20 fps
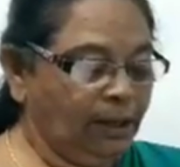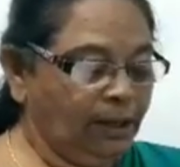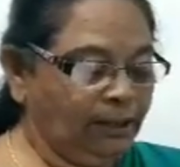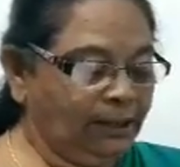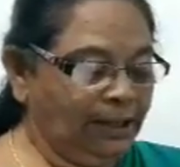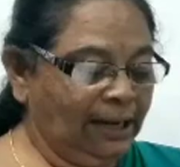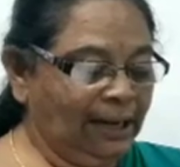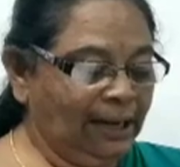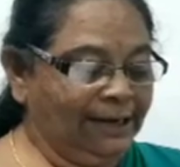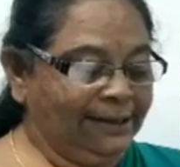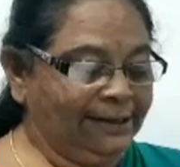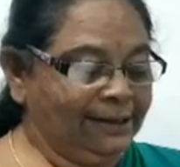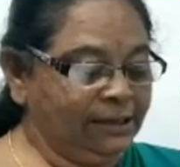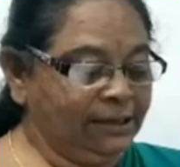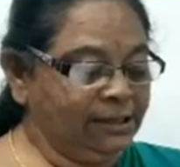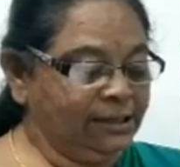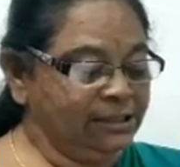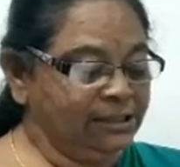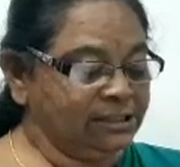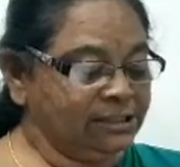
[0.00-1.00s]
the
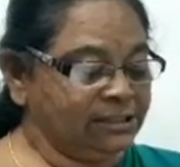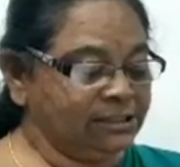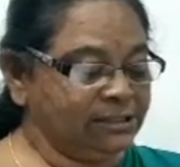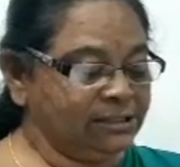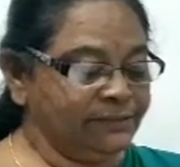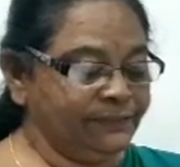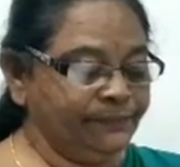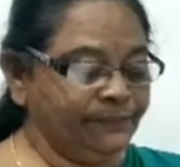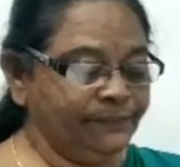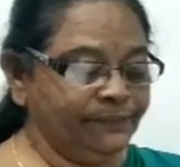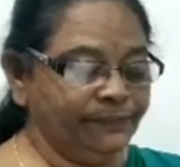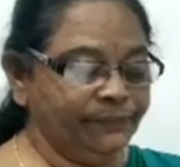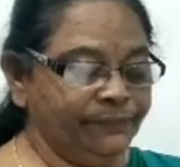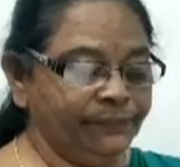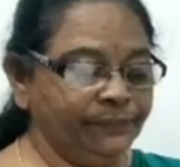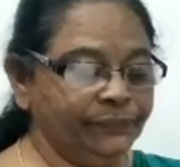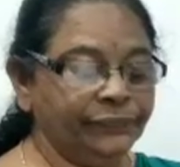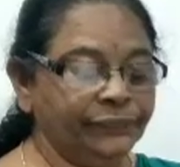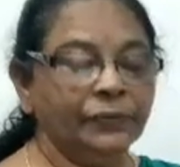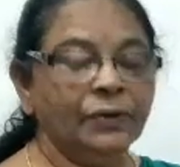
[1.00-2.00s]
letters
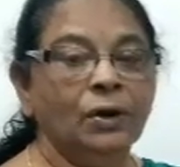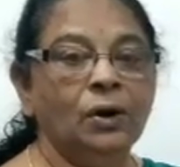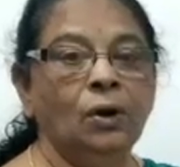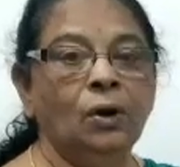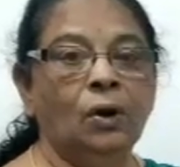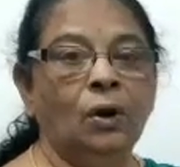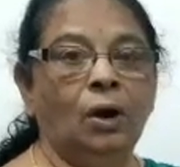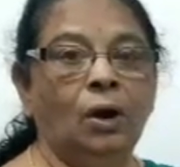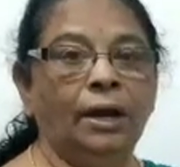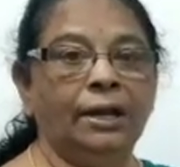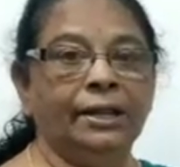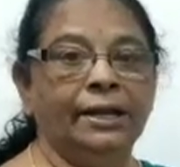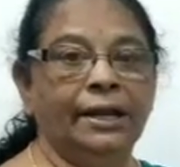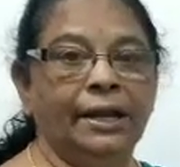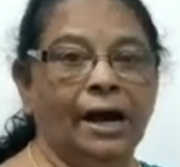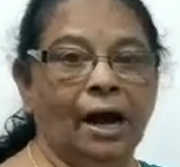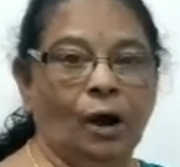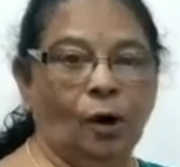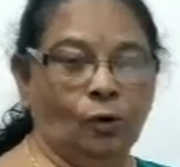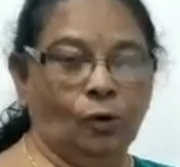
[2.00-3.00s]
or the
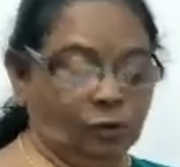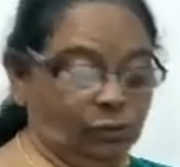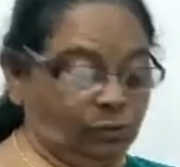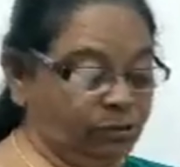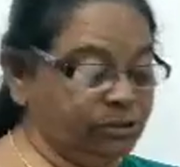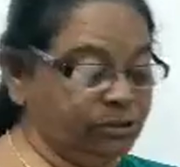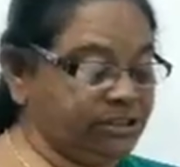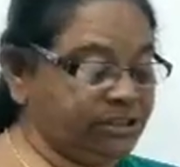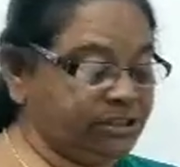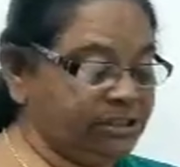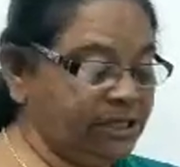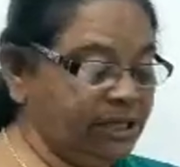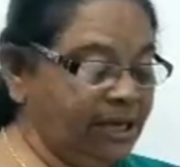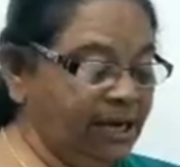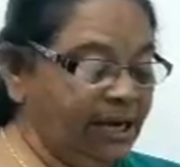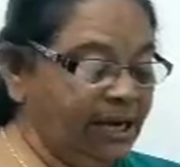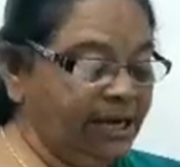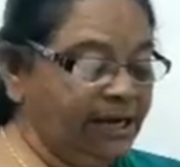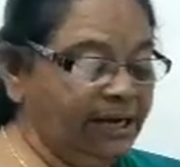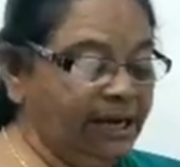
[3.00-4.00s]
nouns
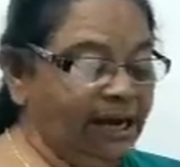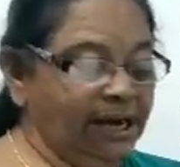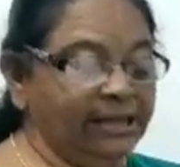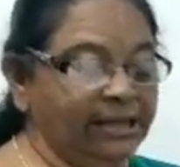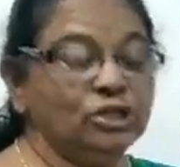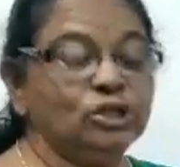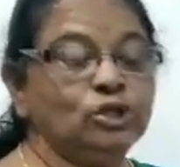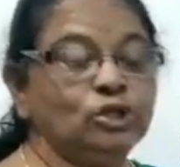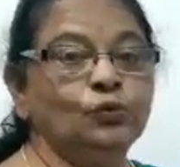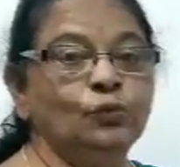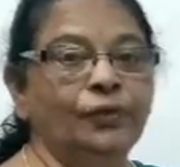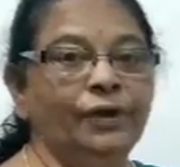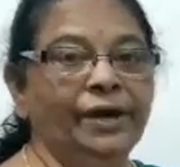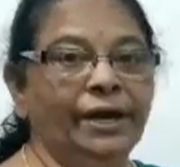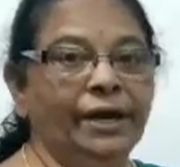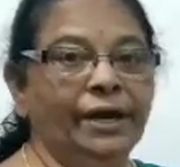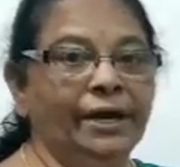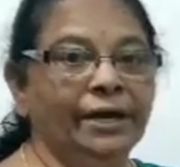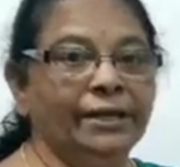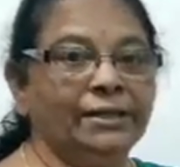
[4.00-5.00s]
ends
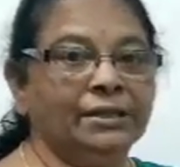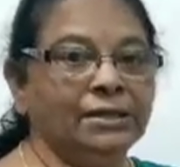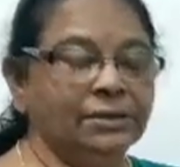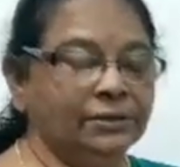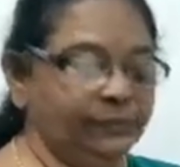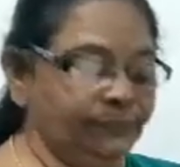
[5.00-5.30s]
with